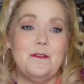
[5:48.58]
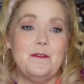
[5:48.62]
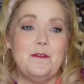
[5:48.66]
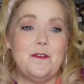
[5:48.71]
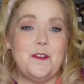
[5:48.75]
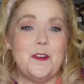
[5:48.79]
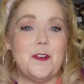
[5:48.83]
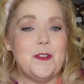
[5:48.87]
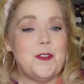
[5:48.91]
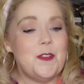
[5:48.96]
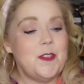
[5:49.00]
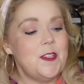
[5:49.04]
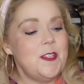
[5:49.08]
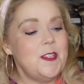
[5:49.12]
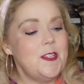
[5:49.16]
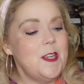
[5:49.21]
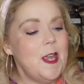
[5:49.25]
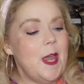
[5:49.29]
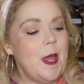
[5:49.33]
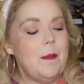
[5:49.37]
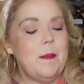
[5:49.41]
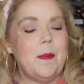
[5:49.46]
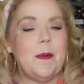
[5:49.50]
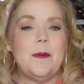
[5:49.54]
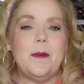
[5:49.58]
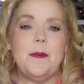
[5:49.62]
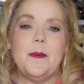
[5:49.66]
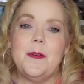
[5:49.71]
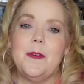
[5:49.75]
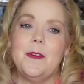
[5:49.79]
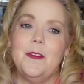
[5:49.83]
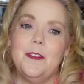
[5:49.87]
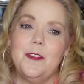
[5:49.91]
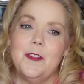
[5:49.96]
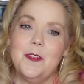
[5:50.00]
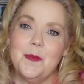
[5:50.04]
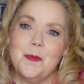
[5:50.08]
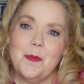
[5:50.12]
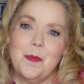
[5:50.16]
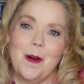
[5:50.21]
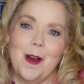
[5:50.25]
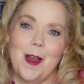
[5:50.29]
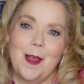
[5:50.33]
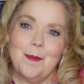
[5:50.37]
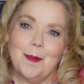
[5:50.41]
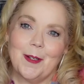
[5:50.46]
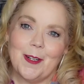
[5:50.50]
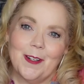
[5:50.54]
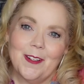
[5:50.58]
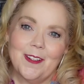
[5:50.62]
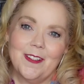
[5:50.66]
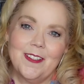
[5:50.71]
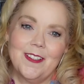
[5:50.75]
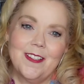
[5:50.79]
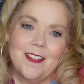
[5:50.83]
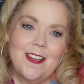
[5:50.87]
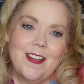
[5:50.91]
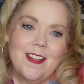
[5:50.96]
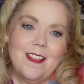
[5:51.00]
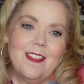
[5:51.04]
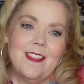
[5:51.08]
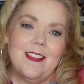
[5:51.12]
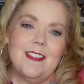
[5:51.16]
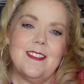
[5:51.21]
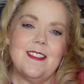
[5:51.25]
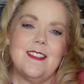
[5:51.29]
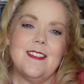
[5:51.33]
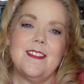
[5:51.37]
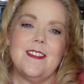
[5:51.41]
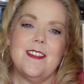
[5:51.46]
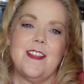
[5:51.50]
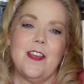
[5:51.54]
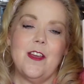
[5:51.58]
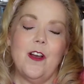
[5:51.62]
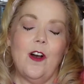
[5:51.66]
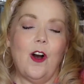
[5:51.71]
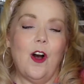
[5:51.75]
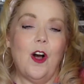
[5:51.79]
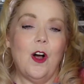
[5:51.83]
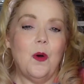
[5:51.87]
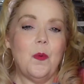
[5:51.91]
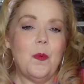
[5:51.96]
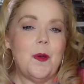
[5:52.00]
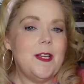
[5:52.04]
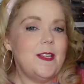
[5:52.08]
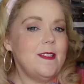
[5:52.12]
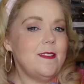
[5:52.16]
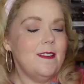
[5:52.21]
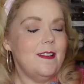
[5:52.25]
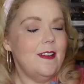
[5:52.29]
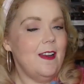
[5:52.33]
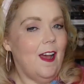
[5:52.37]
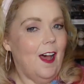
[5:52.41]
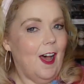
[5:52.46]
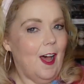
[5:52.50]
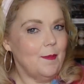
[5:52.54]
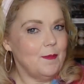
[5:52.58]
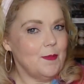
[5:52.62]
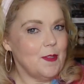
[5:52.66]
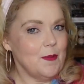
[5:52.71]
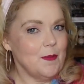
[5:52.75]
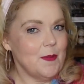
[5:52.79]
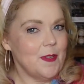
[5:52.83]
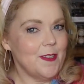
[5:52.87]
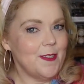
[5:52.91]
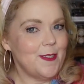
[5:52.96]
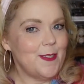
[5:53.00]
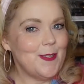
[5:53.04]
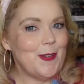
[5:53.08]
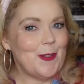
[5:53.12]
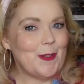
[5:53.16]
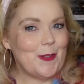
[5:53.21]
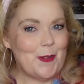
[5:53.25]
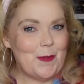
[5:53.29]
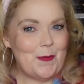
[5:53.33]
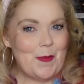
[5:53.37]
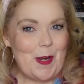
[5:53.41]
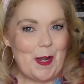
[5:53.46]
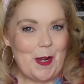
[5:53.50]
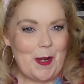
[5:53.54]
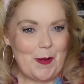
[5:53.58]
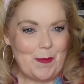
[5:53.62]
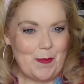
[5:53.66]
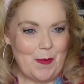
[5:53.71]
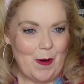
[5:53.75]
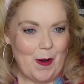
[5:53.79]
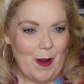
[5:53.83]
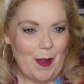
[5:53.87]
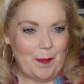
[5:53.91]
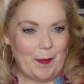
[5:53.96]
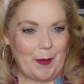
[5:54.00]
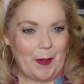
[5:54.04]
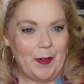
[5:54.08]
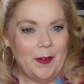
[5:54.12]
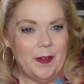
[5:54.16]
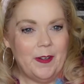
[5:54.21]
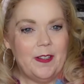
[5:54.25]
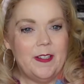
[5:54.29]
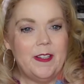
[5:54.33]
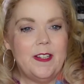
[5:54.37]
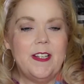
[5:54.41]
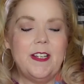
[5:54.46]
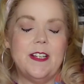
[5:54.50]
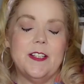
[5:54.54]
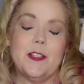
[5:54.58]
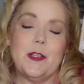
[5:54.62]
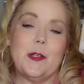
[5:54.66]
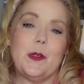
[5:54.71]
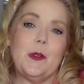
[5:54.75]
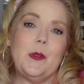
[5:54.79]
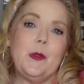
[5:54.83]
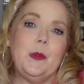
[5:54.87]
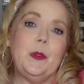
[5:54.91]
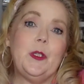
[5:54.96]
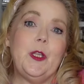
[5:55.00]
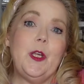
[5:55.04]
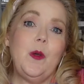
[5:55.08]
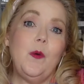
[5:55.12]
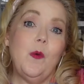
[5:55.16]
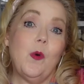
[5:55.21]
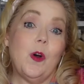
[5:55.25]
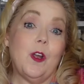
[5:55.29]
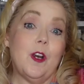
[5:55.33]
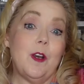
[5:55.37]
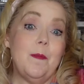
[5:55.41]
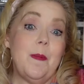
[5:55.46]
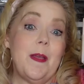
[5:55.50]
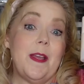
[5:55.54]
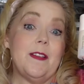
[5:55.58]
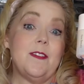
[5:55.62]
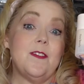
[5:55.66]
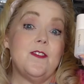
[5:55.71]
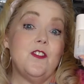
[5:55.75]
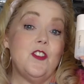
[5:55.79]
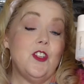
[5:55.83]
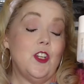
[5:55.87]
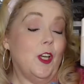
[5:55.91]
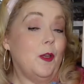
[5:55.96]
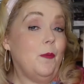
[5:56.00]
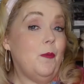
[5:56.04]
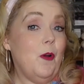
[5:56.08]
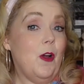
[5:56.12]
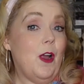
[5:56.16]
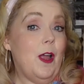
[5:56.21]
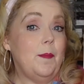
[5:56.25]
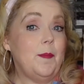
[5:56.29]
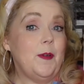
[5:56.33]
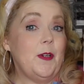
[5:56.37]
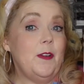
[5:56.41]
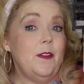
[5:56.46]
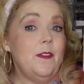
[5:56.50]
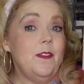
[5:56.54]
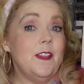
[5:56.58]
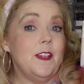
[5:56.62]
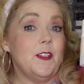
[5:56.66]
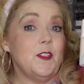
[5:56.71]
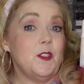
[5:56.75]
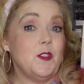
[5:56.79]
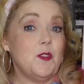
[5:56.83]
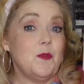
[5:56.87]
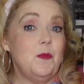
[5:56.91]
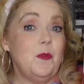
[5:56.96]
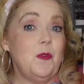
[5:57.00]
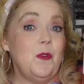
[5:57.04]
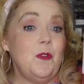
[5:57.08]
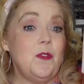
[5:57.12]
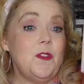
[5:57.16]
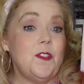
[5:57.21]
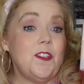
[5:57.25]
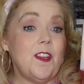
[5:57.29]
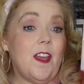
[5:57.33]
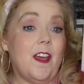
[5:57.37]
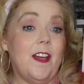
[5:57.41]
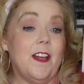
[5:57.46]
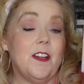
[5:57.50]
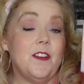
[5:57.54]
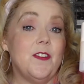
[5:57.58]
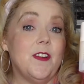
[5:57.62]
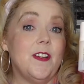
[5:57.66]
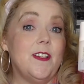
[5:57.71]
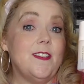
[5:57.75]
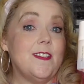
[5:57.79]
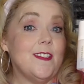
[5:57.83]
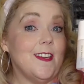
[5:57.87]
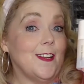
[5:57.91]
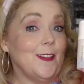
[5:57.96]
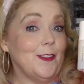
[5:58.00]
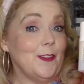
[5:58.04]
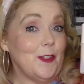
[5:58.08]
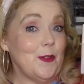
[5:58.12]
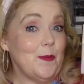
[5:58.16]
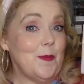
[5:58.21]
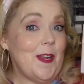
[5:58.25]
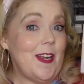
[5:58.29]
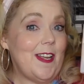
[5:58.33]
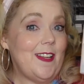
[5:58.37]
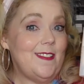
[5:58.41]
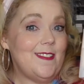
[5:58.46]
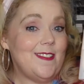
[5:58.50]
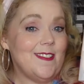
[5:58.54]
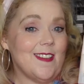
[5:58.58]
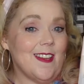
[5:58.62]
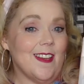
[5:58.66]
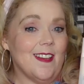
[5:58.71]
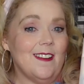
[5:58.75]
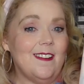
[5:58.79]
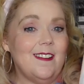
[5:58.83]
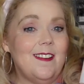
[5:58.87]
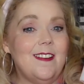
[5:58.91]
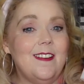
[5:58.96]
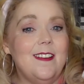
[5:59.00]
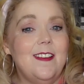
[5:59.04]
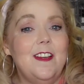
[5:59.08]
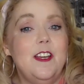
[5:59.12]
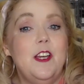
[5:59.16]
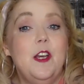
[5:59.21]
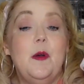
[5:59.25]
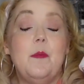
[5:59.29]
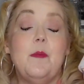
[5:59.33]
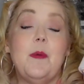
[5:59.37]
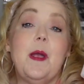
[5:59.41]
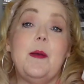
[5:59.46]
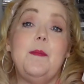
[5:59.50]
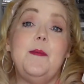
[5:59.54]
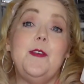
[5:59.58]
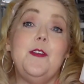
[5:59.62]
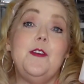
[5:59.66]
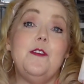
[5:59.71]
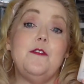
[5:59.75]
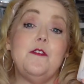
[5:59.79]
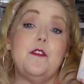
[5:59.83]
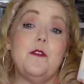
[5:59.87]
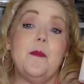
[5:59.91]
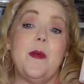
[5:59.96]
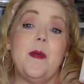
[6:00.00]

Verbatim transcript: First step, primer. This is the Always an Optimist Illuminating Primer. It's a cooling water-based gel primer that smooths, hydrates, and illuminates skin, prepping you for